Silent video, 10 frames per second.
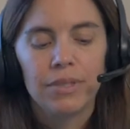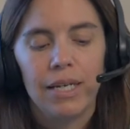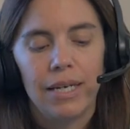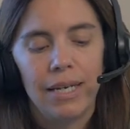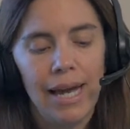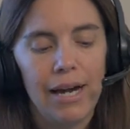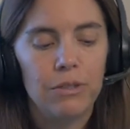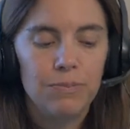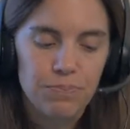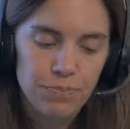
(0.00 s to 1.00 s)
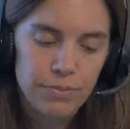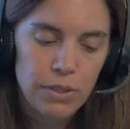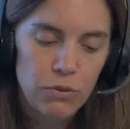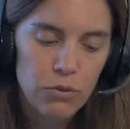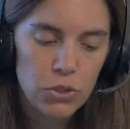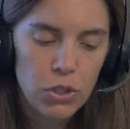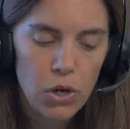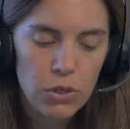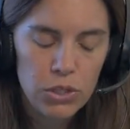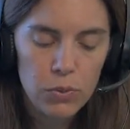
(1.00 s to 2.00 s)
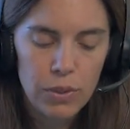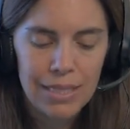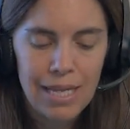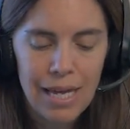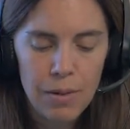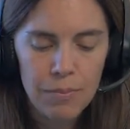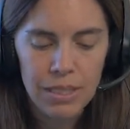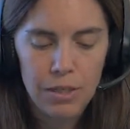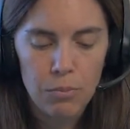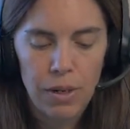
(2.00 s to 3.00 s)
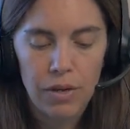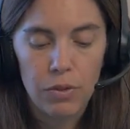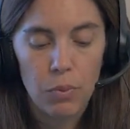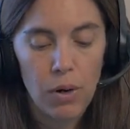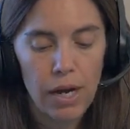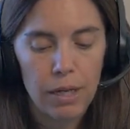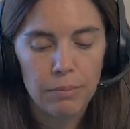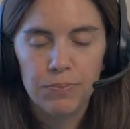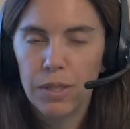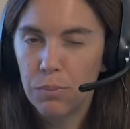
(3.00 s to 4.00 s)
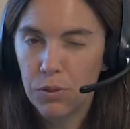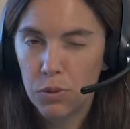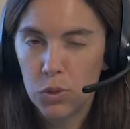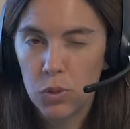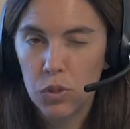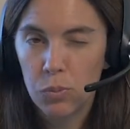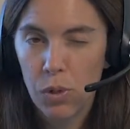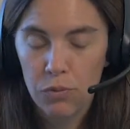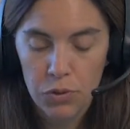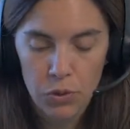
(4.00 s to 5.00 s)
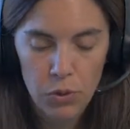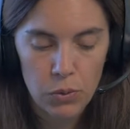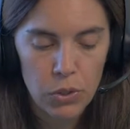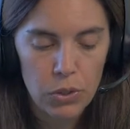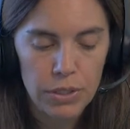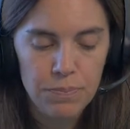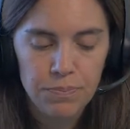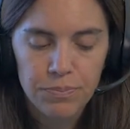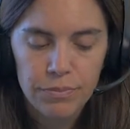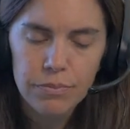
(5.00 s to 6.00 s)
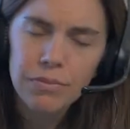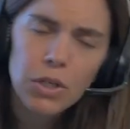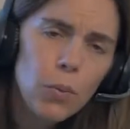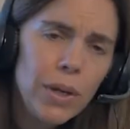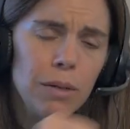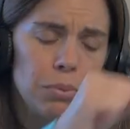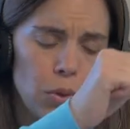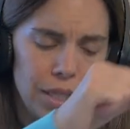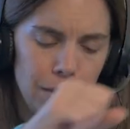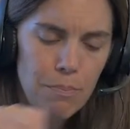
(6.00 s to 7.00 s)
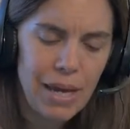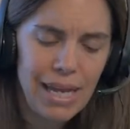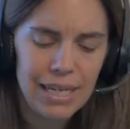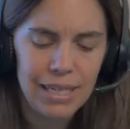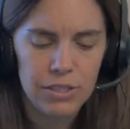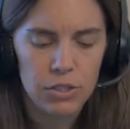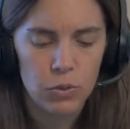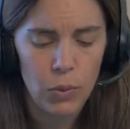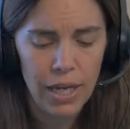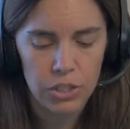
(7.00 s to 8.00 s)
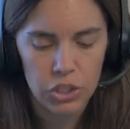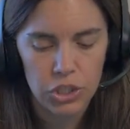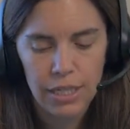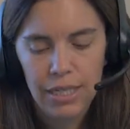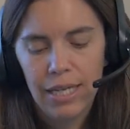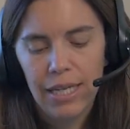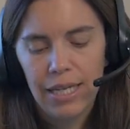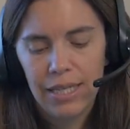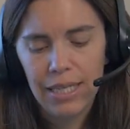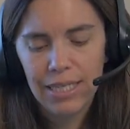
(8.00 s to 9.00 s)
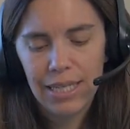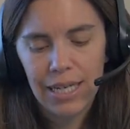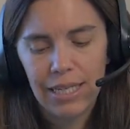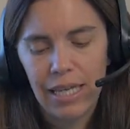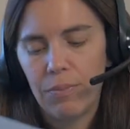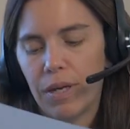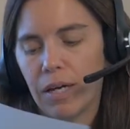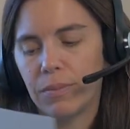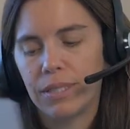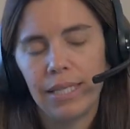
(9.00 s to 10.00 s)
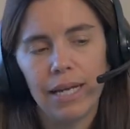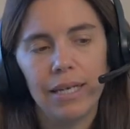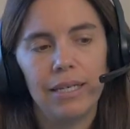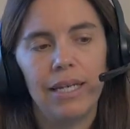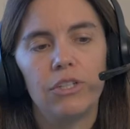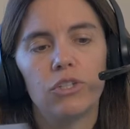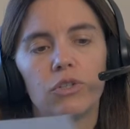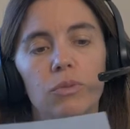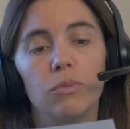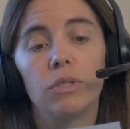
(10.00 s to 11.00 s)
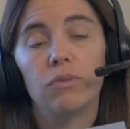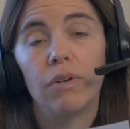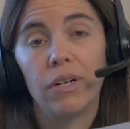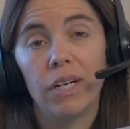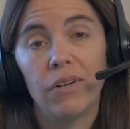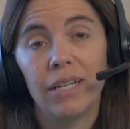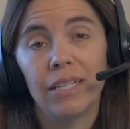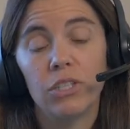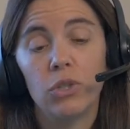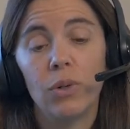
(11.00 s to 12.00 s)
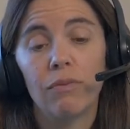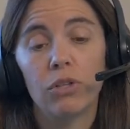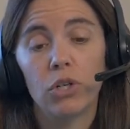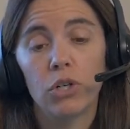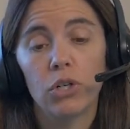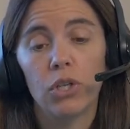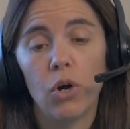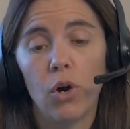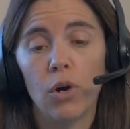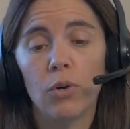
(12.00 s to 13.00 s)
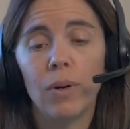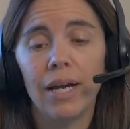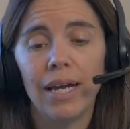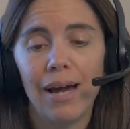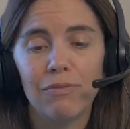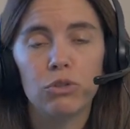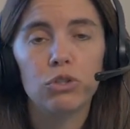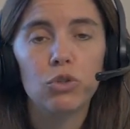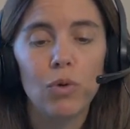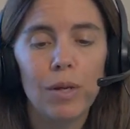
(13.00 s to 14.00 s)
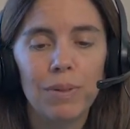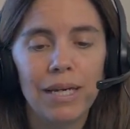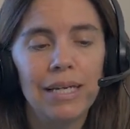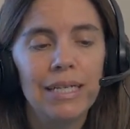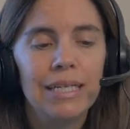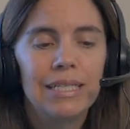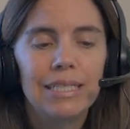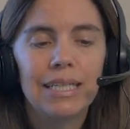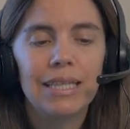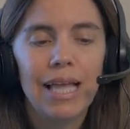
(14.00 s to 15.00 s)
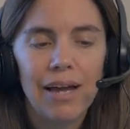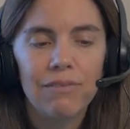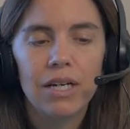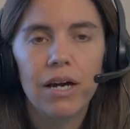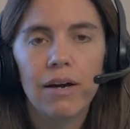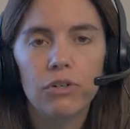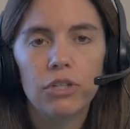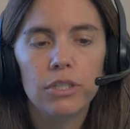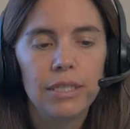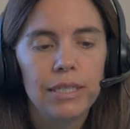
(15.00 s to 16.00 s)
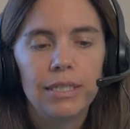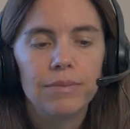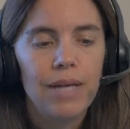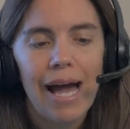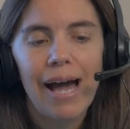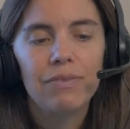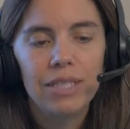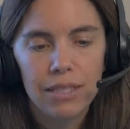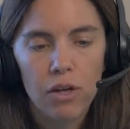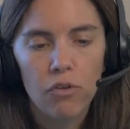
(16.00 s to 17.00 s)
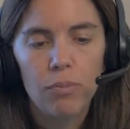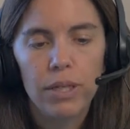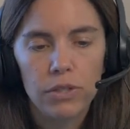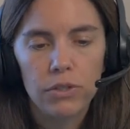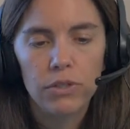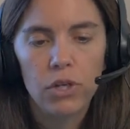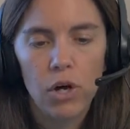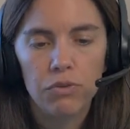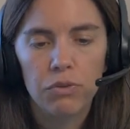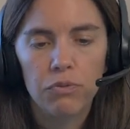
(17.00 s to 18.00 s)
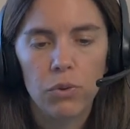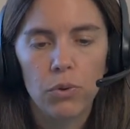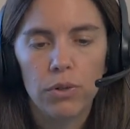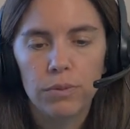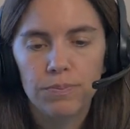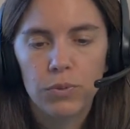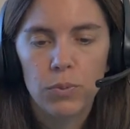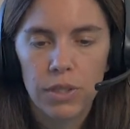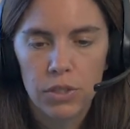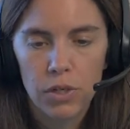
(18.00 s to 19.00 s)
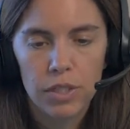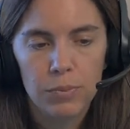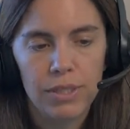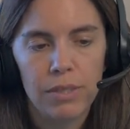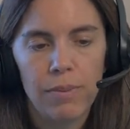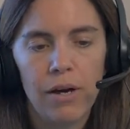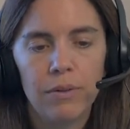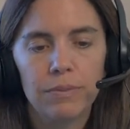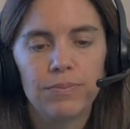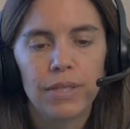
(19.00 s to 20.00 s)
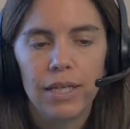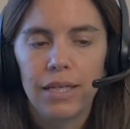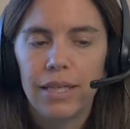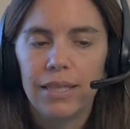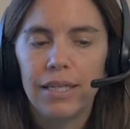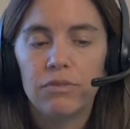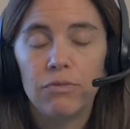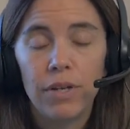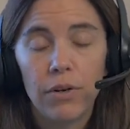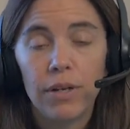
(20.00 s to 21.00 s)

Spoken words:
Now, for dogs who are tempted by the bribe, but they're too smart for their own good, we employ the bait and switch. This technique becomes second nature to most veterinarians who have learned the hard way after scraping saliva-covered, half-dissolved pills off the floor when the dog spits them out, that it's very,